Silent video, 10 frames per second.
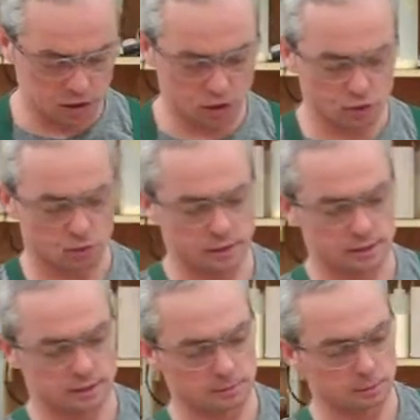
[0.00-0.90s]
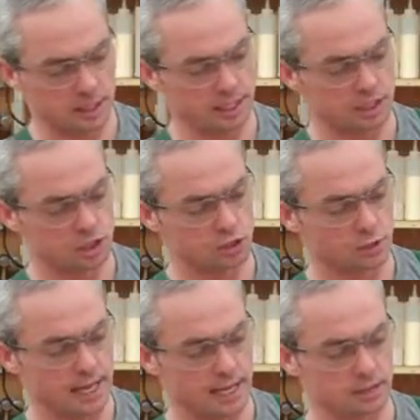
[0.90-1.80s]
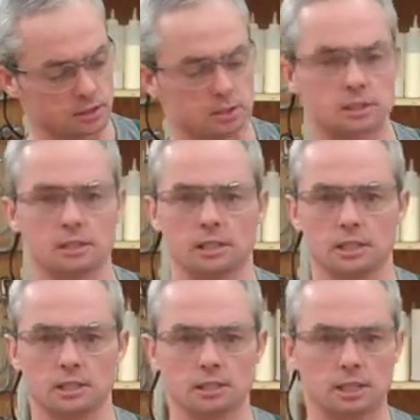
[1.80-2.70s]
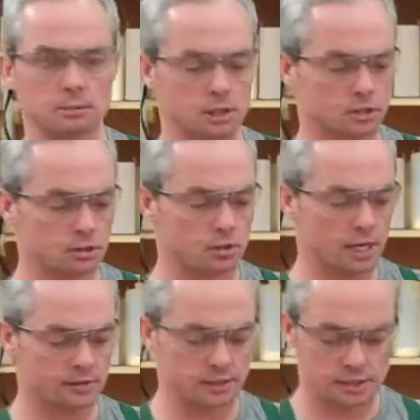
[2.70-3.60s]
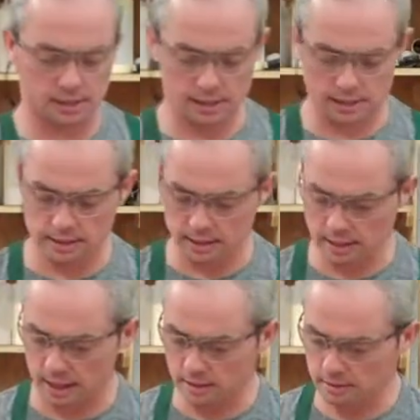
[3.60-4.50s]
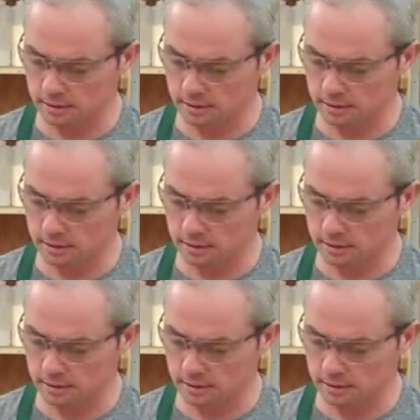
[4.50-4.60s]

short blades, short handles, little stubby screwdrivers, things like that.